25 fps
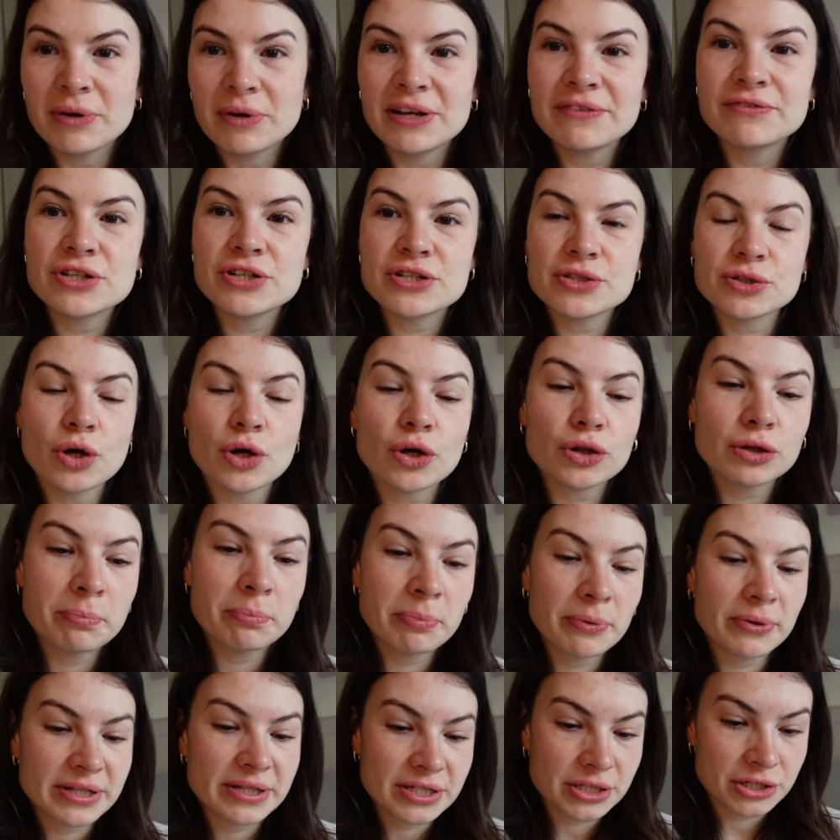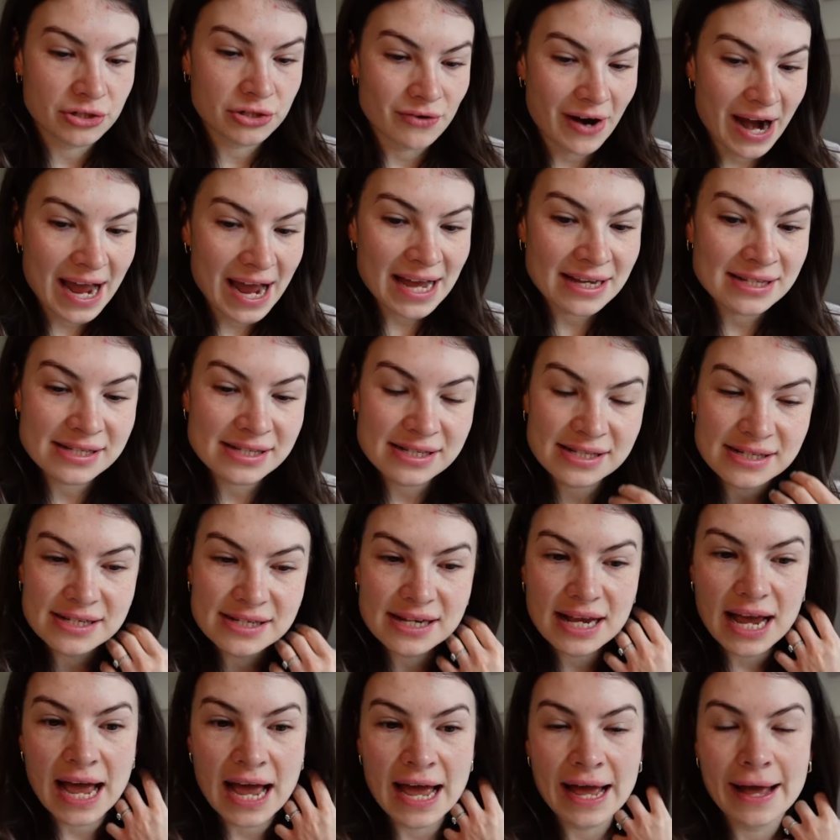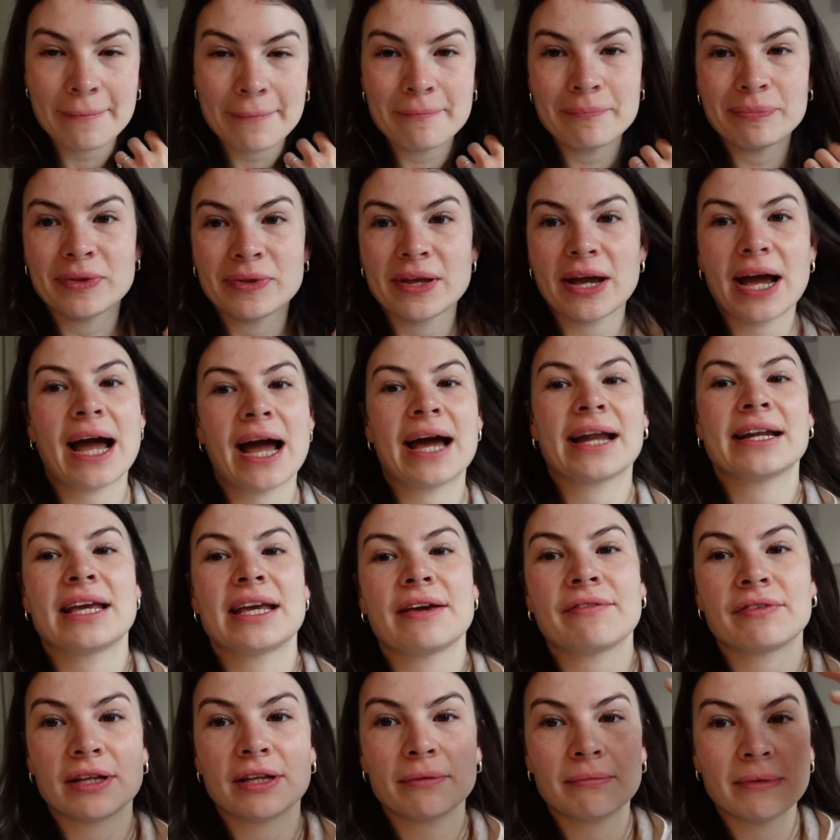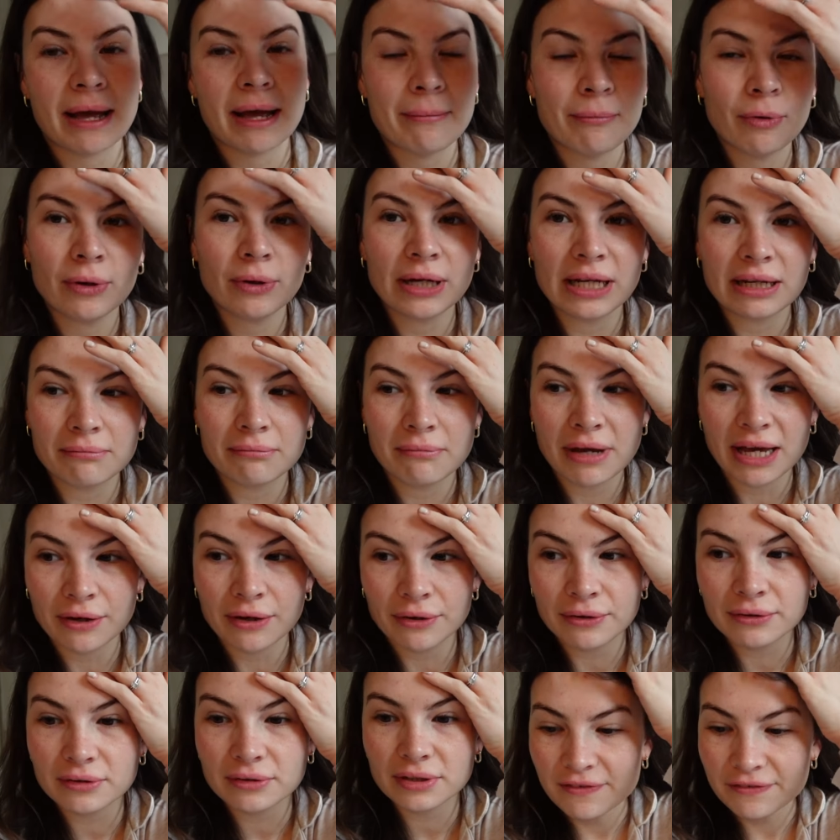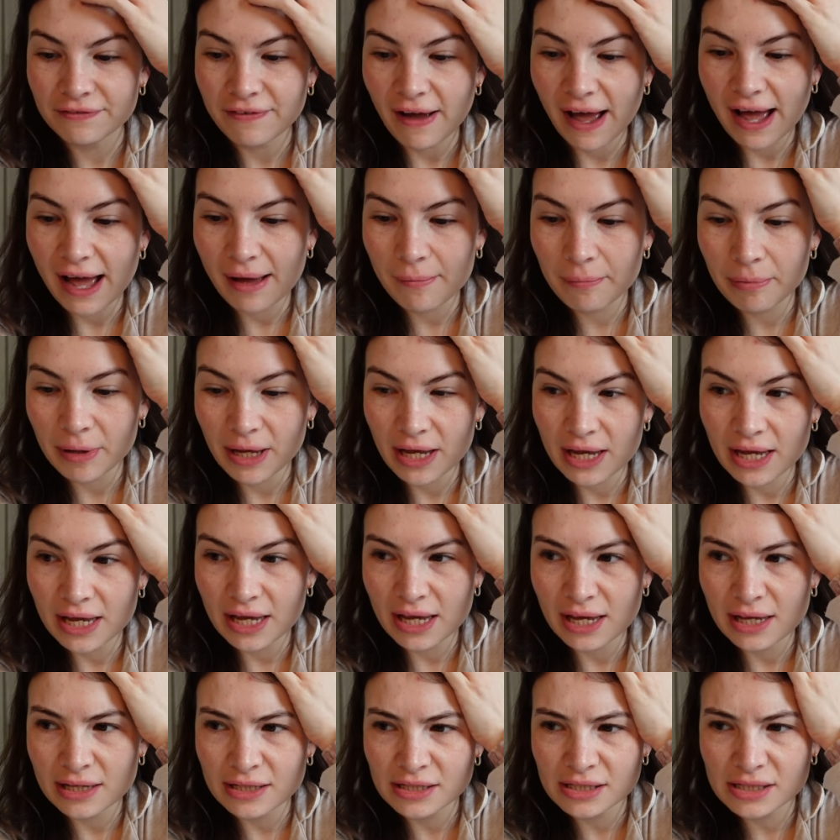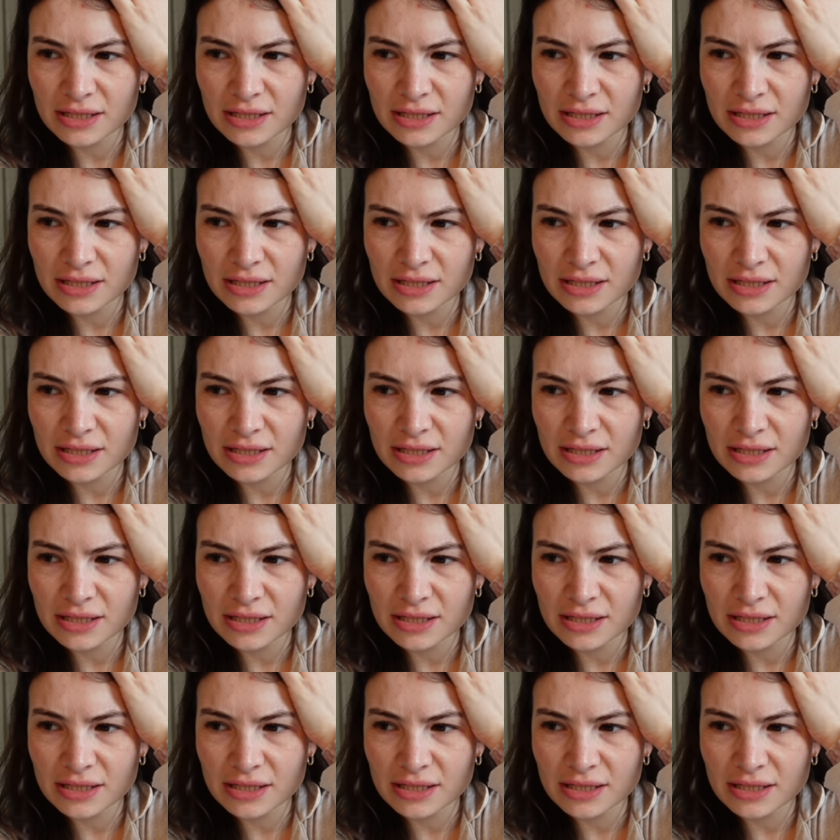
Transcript: We've just got the boys dressed um, and given them their morning milk. Fab is...